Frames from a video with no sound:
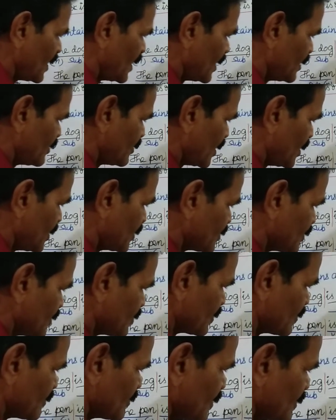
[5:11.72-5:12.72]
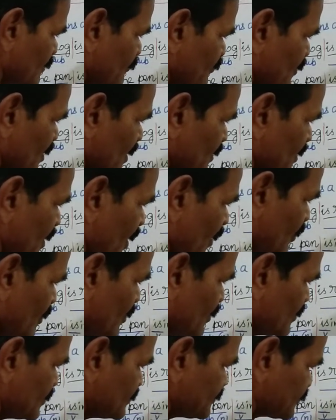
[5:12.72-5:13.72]
and
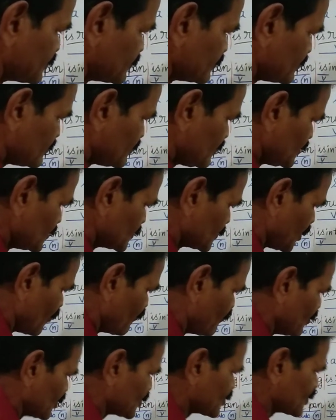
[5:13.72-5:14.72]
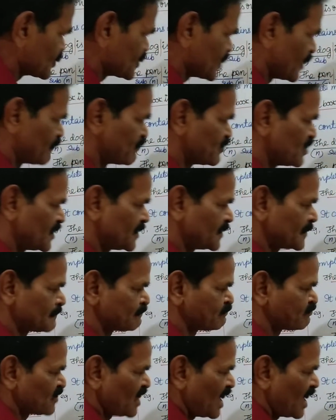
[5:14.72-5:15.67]
the fish subject,